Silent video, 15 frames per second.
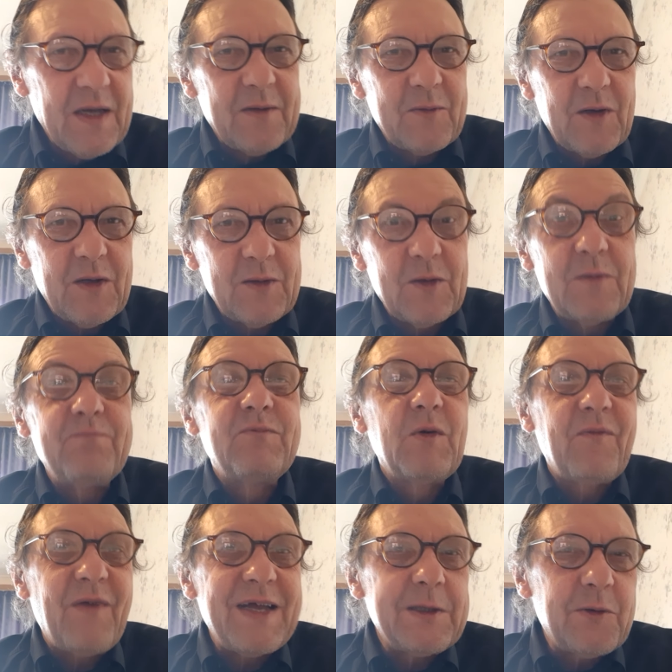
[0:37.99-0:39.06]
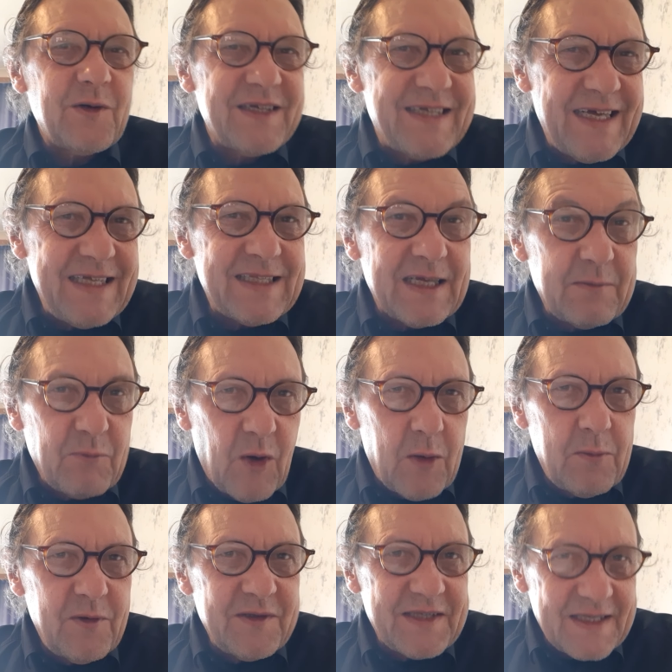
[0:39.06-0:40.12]
The final date and
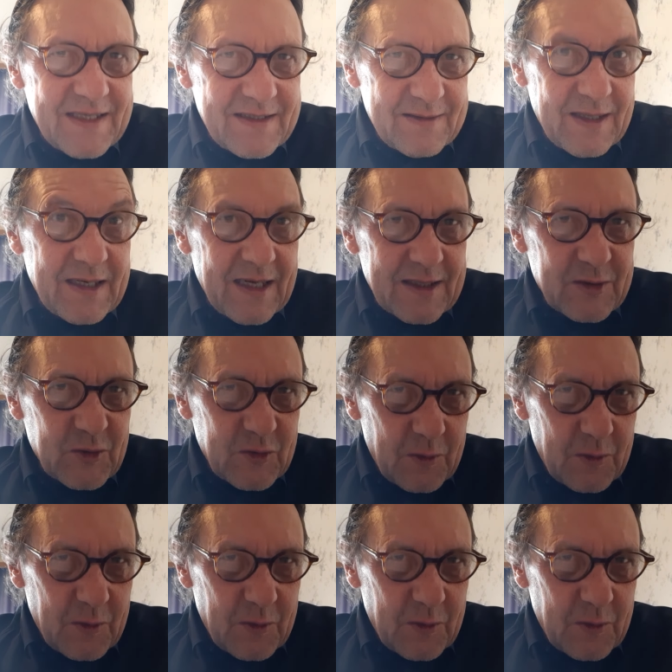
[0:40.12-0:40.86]
moment and action,